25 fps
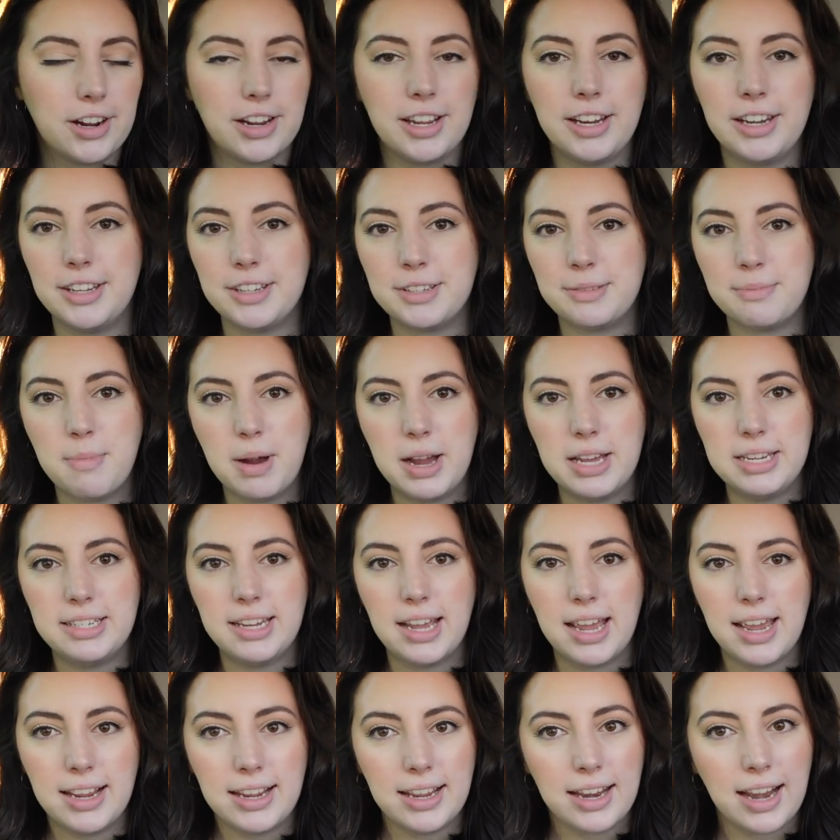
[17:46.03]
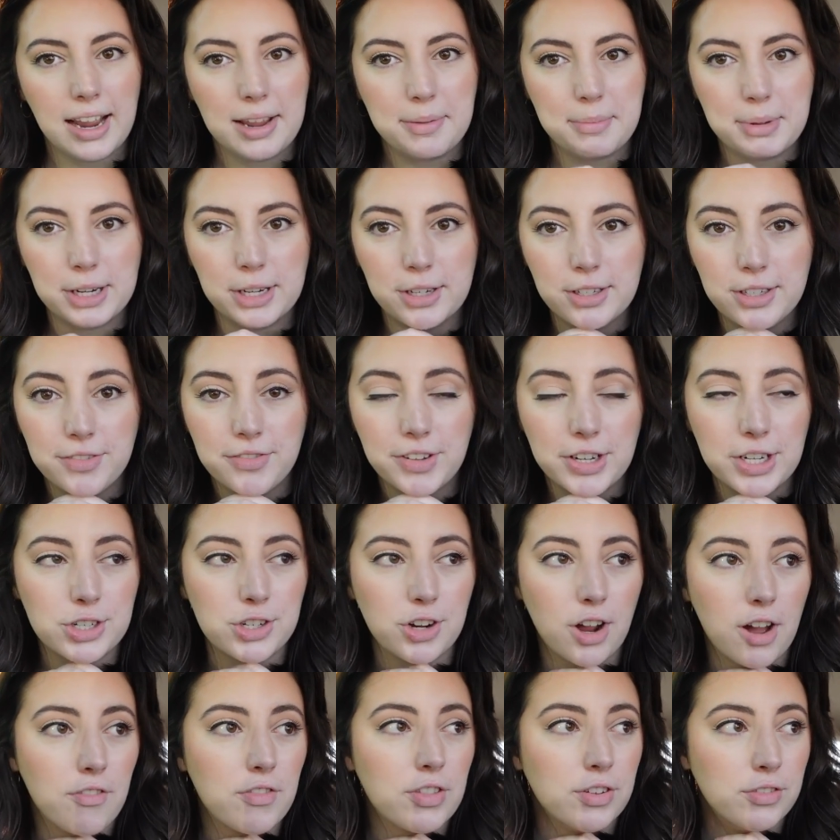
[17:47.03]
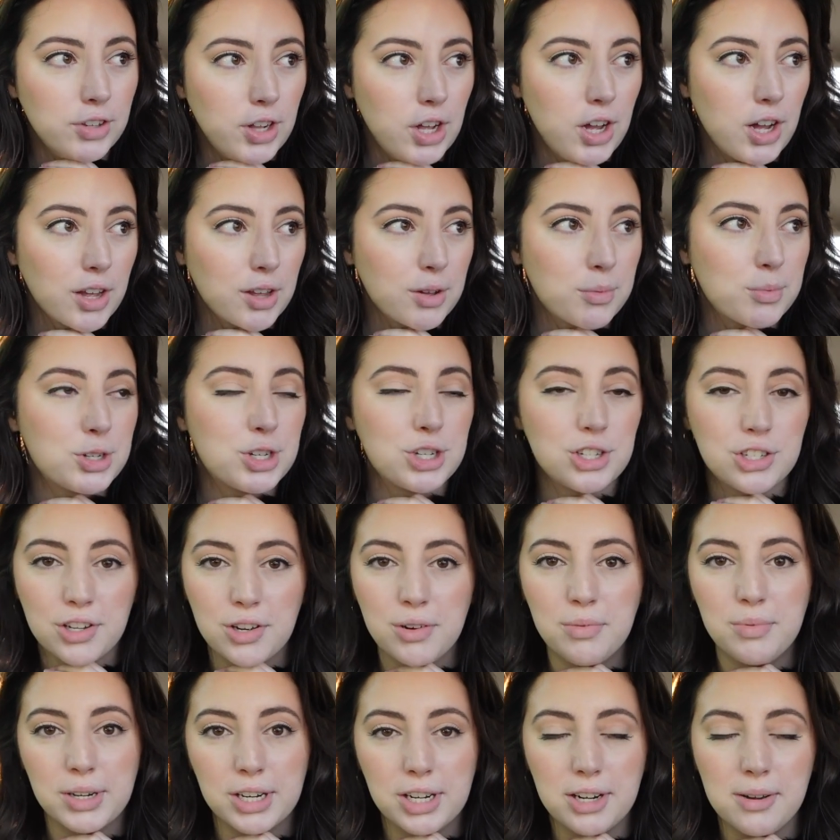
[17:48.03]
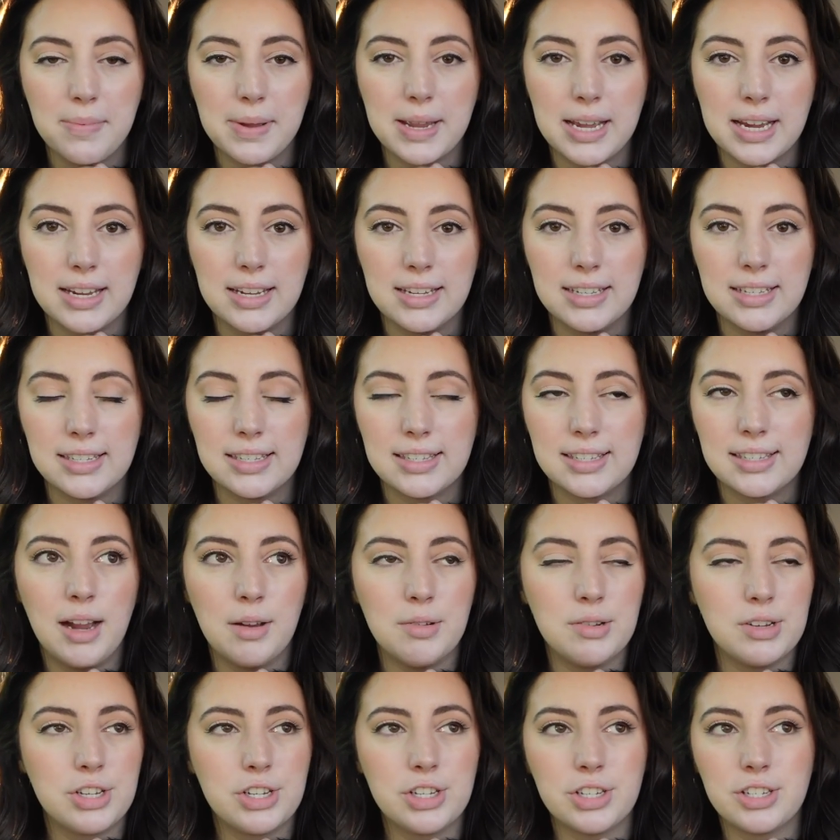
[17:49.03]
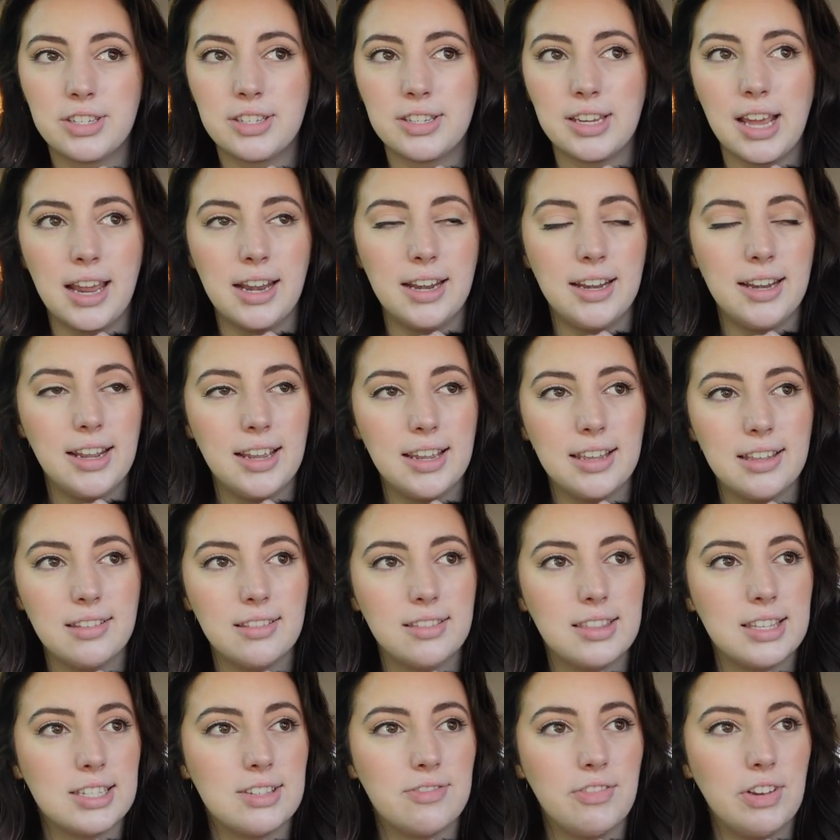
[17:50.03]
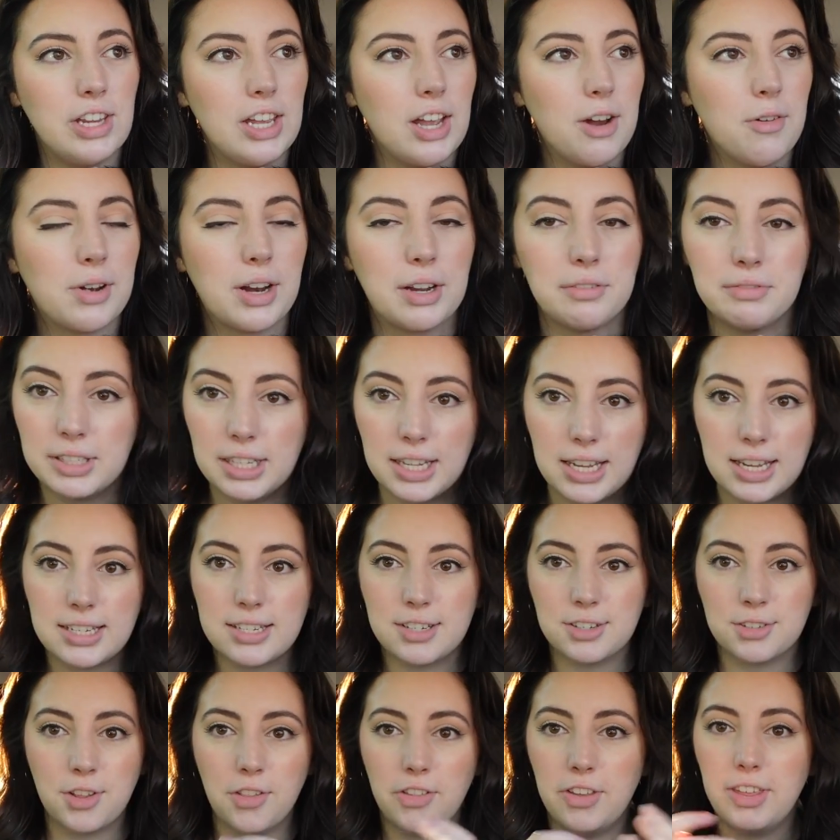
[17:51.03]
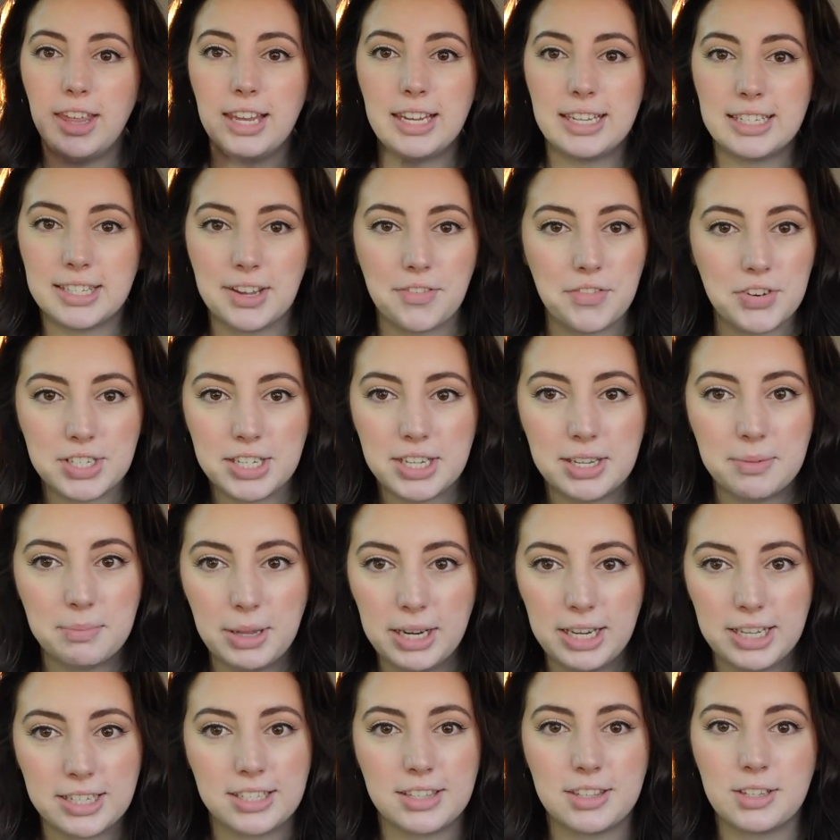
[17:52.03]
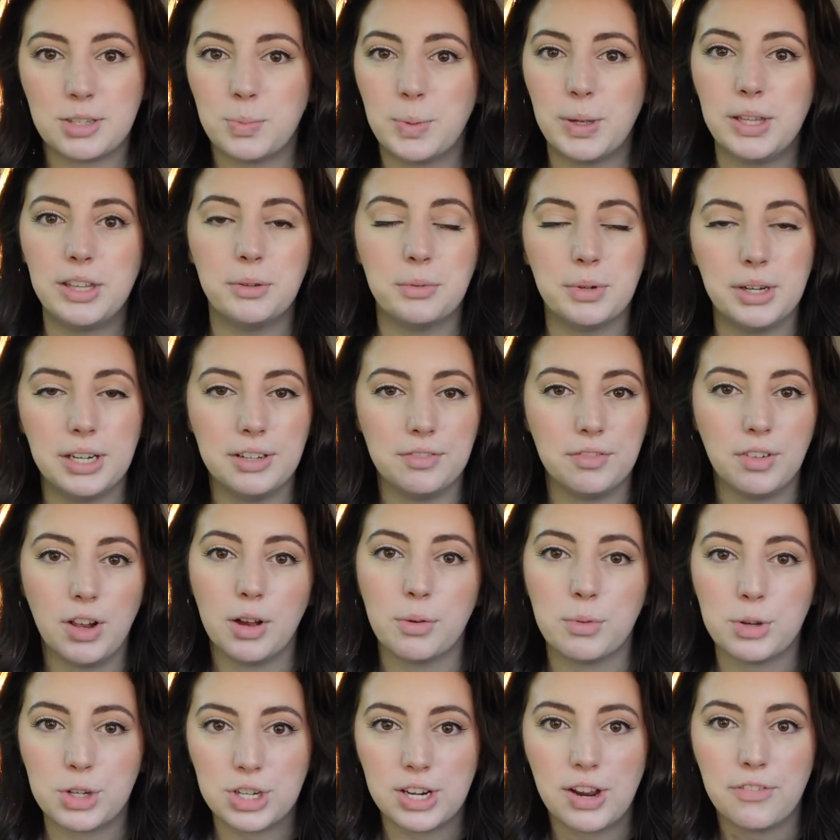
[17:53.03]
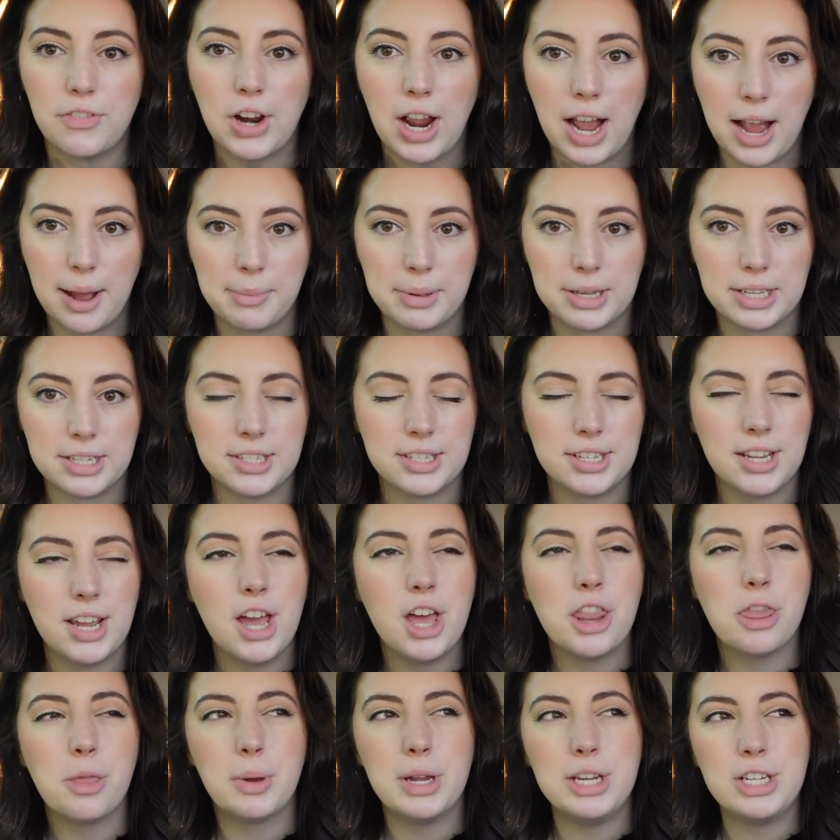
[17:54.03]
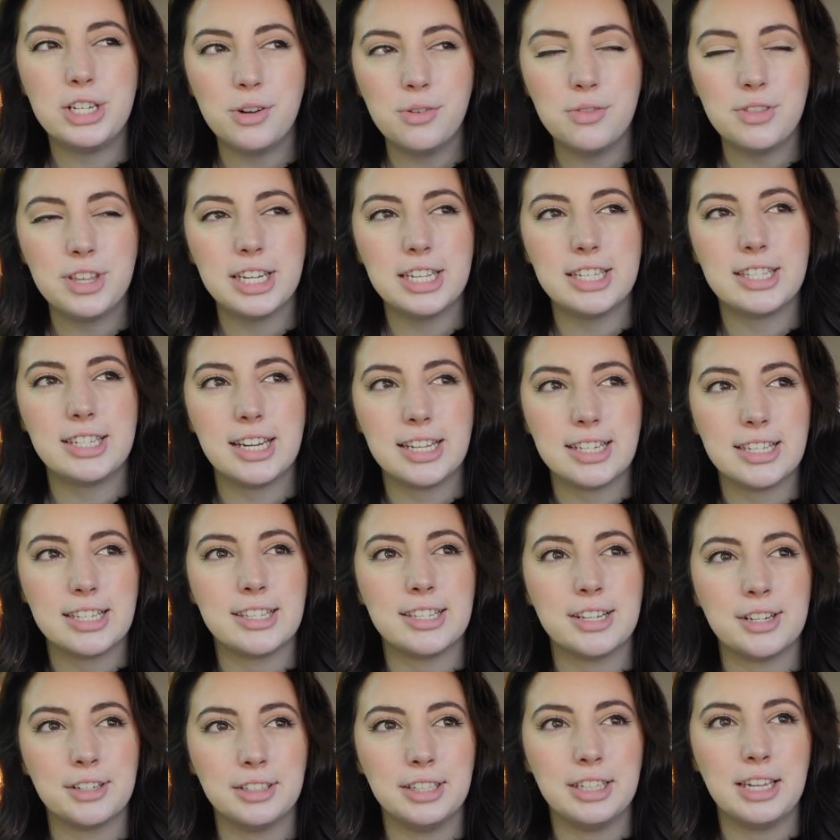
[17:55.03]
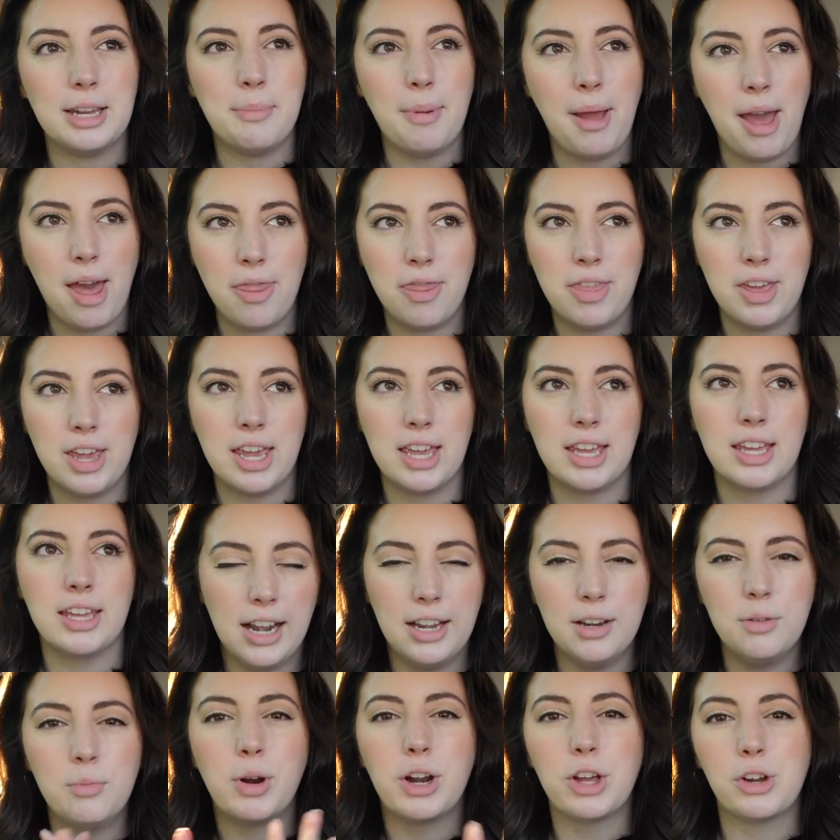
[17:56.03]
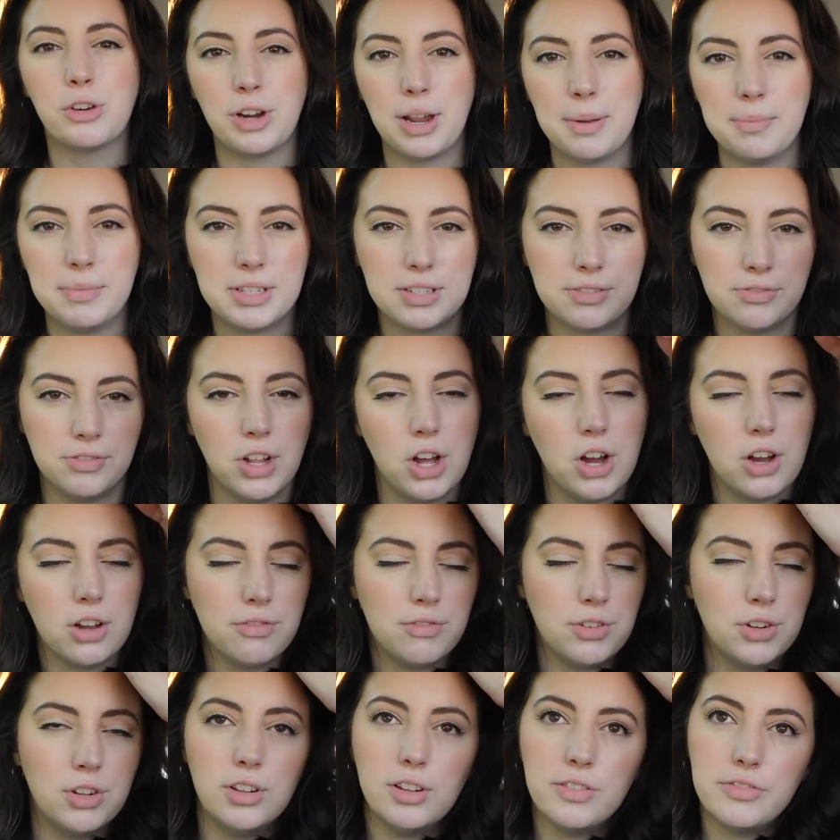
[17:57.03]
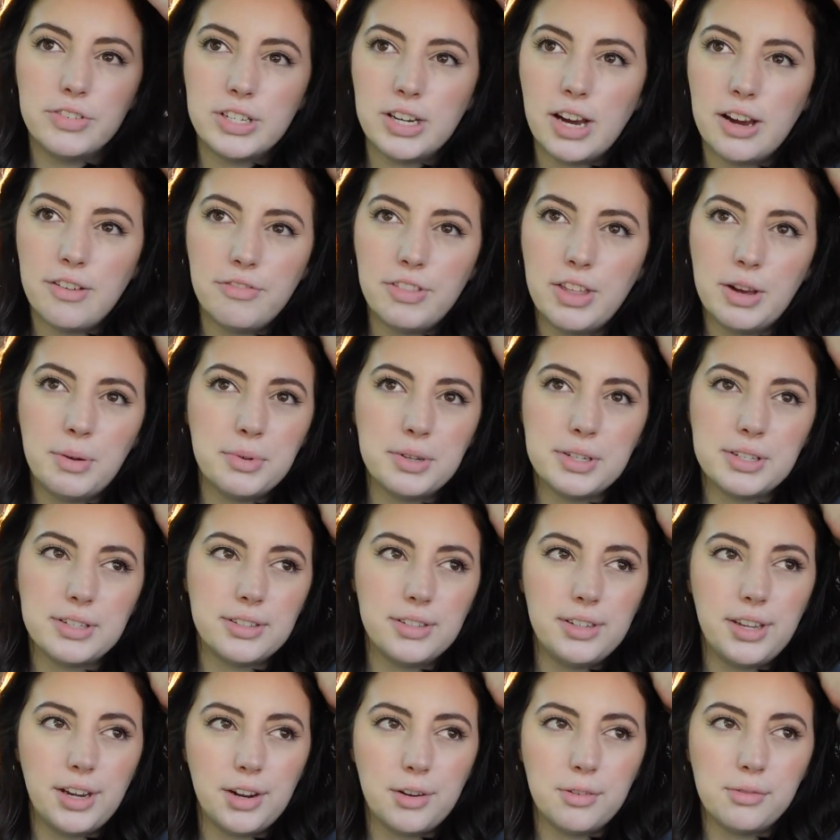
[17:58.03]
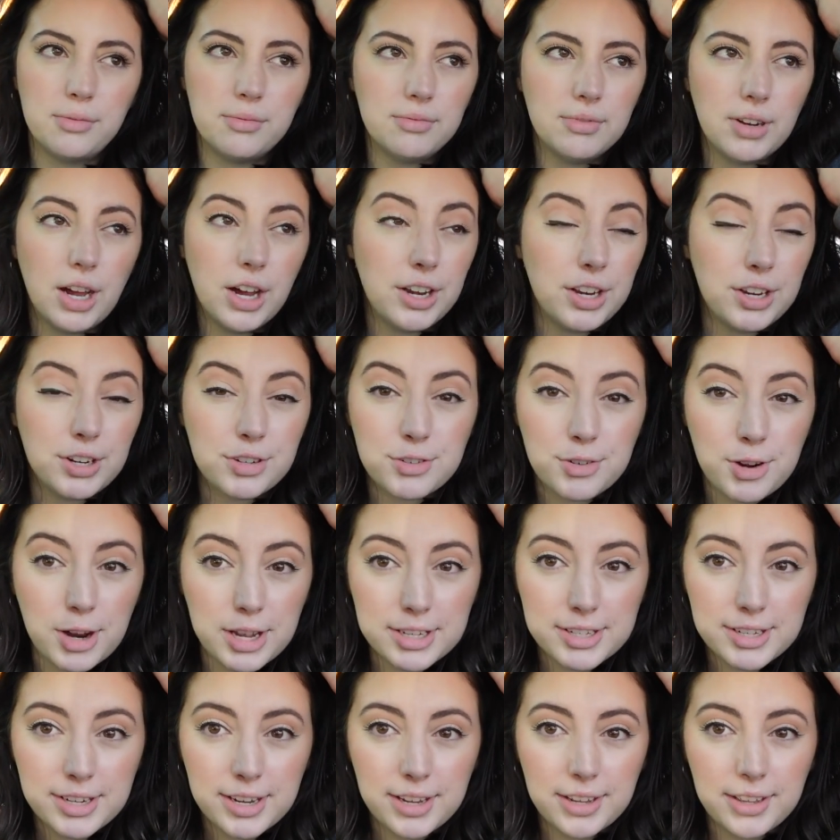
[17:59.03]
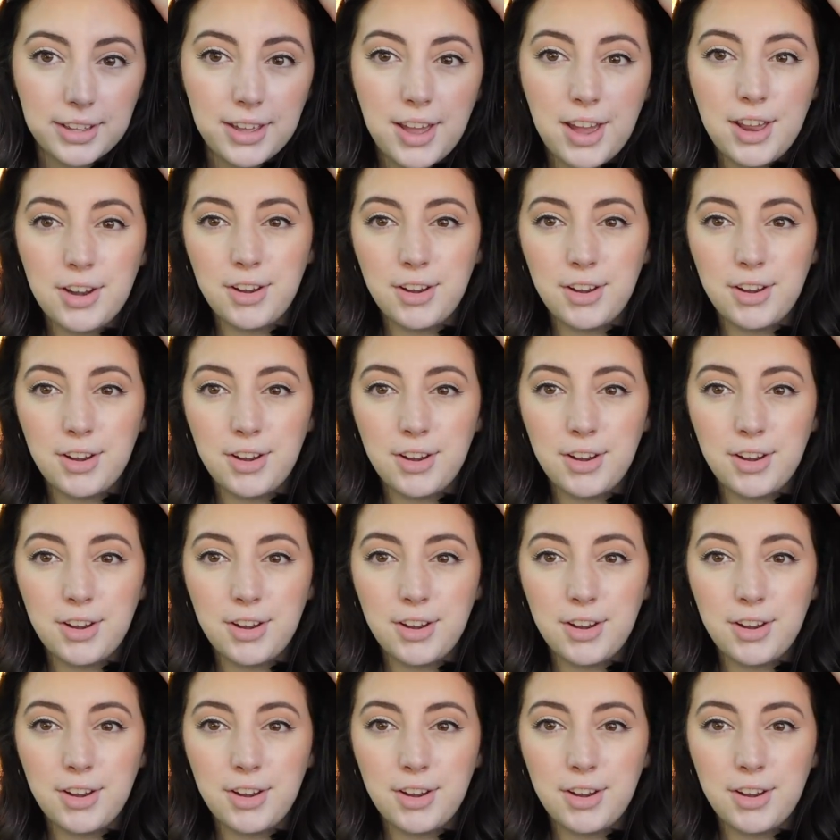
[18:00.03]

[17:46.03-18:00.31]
It is Monday and I'm here to finish off the vlog, which is so weird because I was just editing this video and I realized there's only like 17 minutes in this weekly reading vlog, which never happens, though I don't think it's necessarily a bad thing. I didn't want to cram this vlog full of stuff that was, you know, uninteresting.